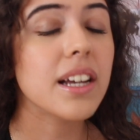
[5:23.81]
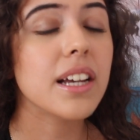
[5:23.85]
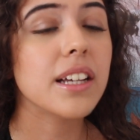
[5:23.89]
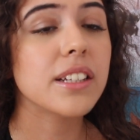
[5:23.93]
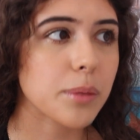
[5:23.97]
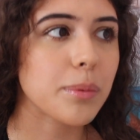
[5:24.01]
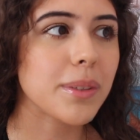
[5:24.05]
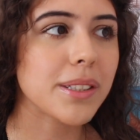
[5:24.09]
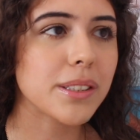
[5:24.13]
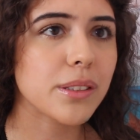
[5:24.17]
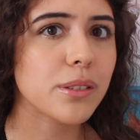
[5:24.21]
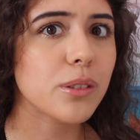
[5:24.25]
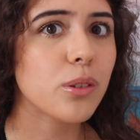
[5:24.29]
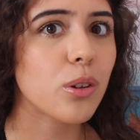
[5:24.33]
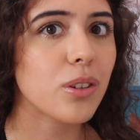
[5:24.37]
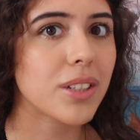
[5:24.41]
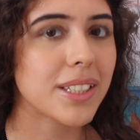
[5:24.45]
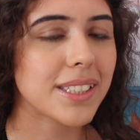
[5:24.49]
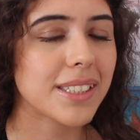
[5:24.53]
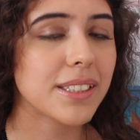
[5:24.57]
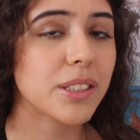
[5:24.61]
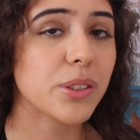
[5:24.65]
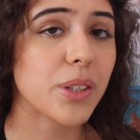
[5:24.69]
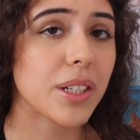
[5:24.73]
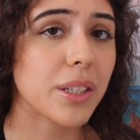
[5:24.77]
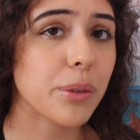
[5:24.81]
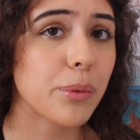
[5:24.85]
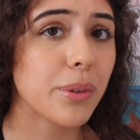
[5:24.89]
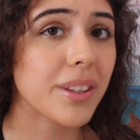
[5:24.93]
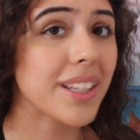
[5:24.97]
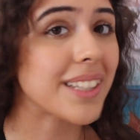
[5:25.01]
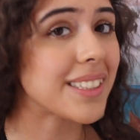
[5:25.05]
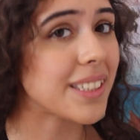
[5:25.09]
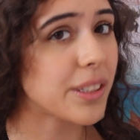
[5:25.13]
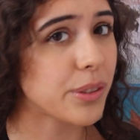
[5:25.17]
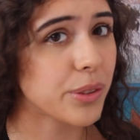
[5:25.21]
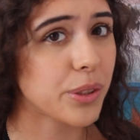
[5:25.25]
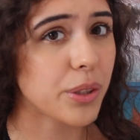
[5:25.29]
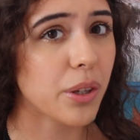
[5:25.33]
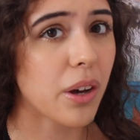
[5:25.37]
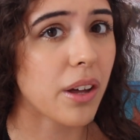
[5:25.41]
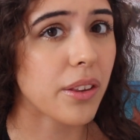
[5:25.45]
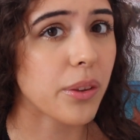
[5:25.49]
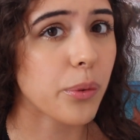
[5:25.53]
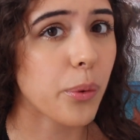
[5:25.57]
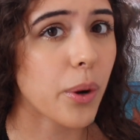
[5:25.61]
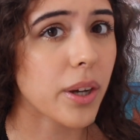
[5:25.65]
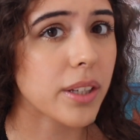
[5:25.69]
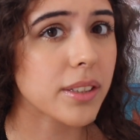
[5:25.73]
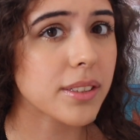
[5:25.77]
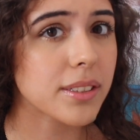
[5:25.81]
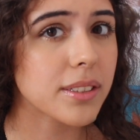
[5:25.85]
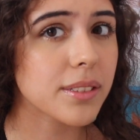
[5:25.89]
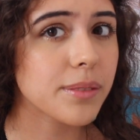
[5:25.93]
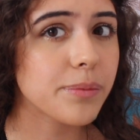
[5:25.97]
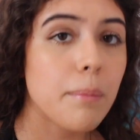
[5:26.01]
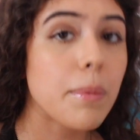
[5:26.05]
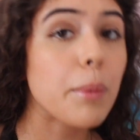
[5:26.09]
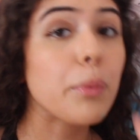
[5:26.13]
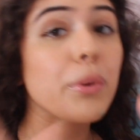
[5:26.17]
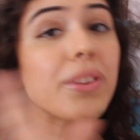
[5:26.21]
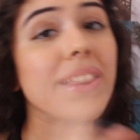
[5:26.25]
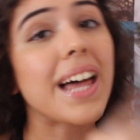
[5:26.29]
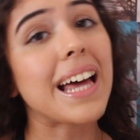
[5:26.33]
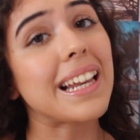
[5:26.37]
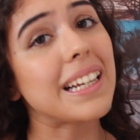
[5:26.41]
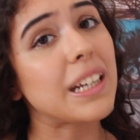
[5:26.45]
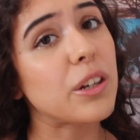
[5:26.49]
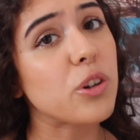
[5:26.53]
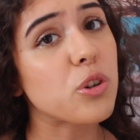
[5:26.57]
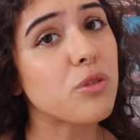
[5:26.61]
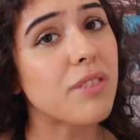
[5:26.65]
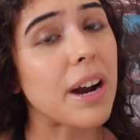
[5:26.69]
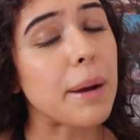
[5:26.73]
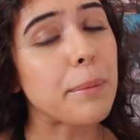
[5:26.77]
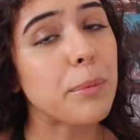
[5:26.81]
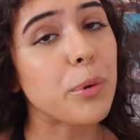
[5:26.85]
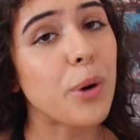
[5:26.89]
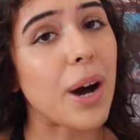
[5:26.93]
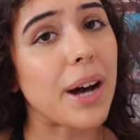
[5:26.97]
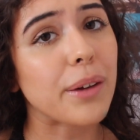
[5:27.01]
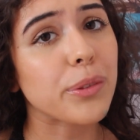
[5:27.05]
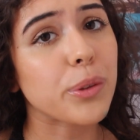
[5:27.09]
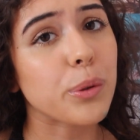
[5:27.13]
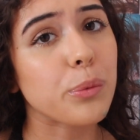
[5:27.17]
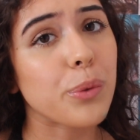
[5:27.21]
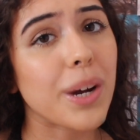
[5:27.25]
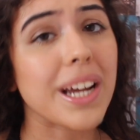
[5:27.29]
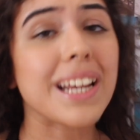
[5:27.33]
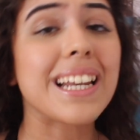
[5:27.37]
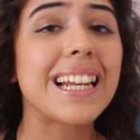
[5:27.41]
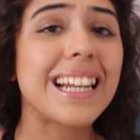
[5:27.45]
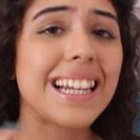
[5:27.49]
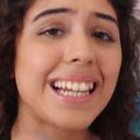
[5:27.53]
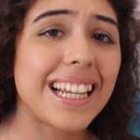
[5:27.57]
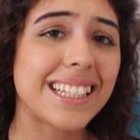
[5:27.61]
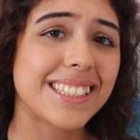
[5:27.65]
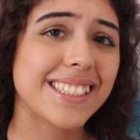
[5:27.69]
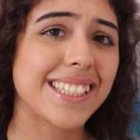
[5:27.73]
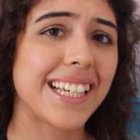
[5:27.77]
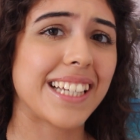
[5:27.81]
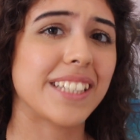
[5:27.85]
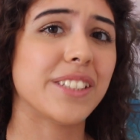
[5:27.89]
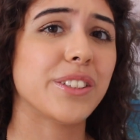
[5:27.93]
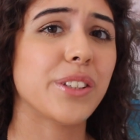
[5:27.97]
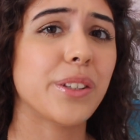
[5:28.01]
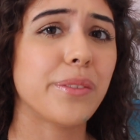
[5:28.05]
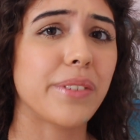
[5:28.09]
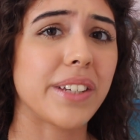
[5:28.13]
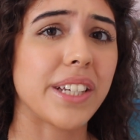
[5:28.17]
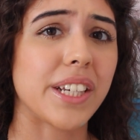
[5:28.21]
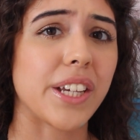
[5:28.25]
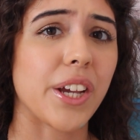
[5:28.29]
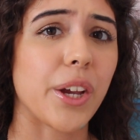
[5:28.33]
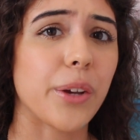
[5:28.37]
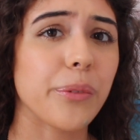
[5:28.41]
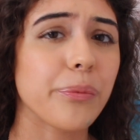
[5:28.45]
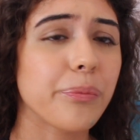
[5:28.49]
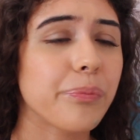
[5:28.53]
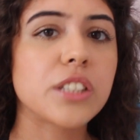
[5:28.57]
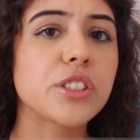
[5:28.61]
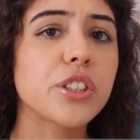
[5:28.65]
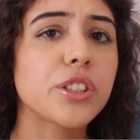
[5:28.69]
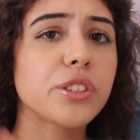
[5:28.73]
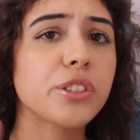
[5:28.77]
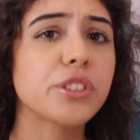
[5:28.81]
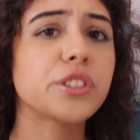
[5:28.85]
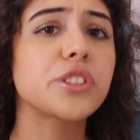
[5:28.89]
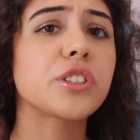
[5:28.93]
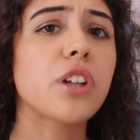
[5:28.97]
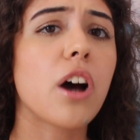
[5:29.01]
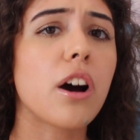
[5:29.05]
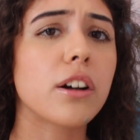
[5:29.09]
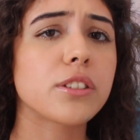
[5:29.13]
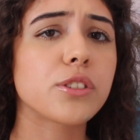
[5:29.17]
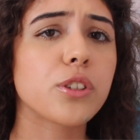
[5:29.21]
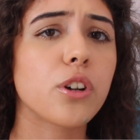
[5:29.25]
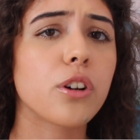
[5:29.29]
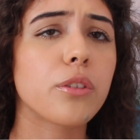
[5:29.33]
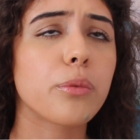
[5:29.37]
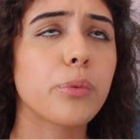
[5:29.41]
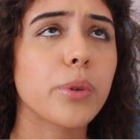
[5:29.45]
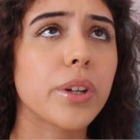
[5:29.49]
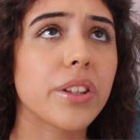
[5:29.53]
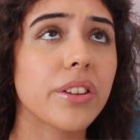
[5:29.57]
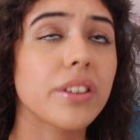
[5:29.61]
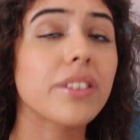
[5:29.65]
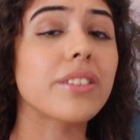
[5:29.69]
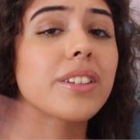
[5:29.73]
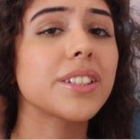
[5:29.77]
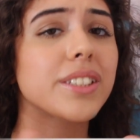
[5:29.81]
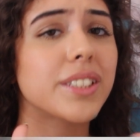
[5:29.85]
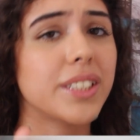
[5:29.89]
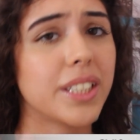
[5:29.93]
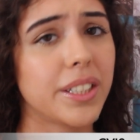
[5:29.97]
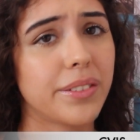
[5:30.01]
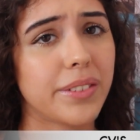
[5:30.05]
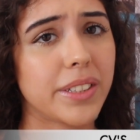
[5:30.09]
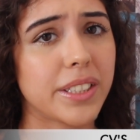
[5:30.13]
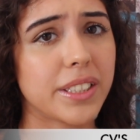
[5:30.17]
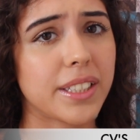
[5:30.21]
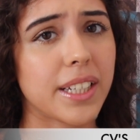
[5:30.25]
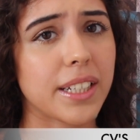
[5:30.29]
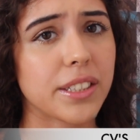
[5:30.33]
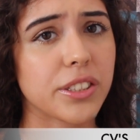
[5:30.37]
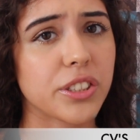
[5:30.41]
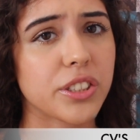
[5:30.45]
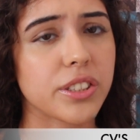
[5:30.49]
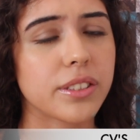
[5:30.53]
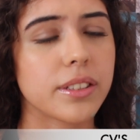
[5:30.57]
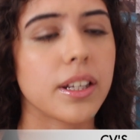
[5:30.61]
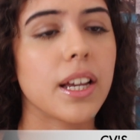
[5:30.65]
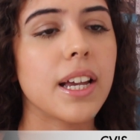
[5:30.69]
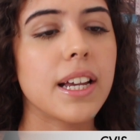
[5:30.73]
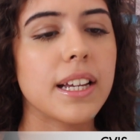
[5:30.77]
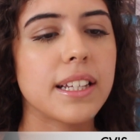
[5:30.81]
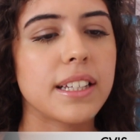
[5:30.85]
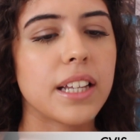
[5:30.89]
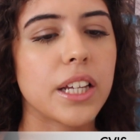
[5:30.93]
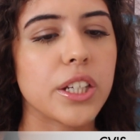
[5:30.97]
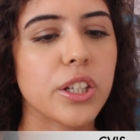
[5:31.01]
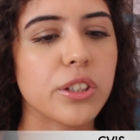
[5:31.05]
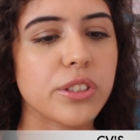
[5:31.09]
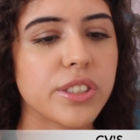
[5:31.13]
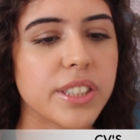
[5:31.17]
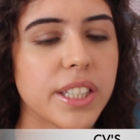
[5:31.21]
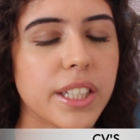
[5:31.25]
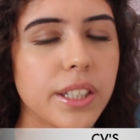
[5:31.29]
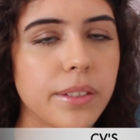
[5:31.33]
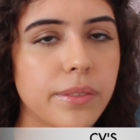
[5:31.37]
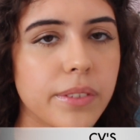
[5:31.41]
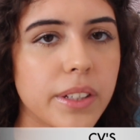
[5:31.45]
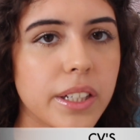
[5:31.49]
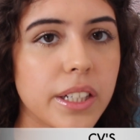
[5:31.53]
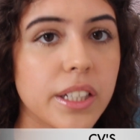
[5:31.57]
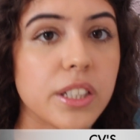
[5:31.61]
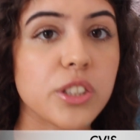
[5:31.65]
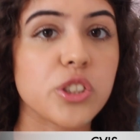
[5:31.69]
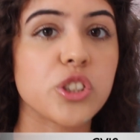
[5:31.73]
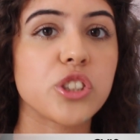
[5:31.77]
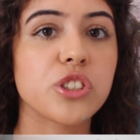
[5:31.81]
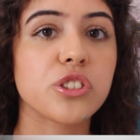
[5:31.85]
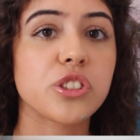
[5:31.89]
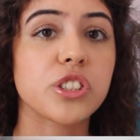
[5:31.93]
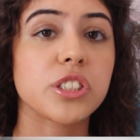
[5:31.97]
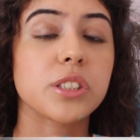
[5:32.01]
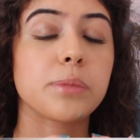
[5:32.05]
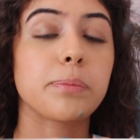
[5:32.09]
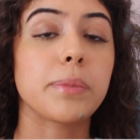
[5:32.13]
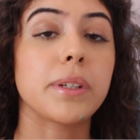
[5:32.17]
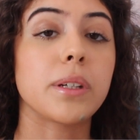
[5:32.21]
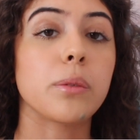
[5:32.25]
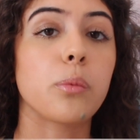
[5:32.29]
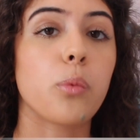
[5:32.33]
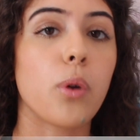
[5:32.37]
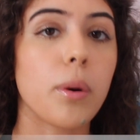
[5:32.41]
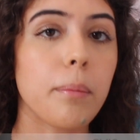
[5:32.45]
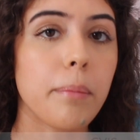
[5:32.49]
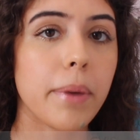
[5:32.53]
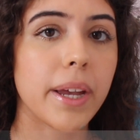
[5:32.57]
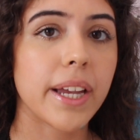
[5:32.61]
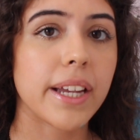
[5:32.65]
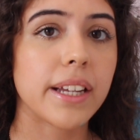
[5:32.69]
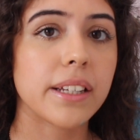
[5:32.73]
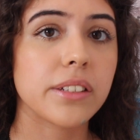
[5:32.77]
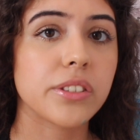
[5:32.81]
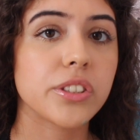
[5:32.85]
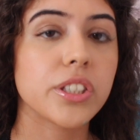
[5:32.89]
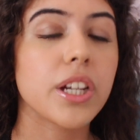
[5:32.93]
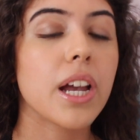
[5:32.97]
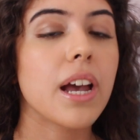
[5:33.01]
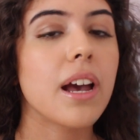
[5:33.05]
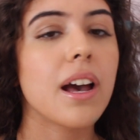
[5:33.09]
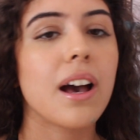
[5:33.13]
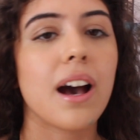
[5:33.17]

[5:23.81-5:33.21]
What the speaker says: So please do not listen to anyone that tells you otherwise. But with that little ramble out the way, let's get into the video. So to start off with the CV section. Now your CV should just be one page.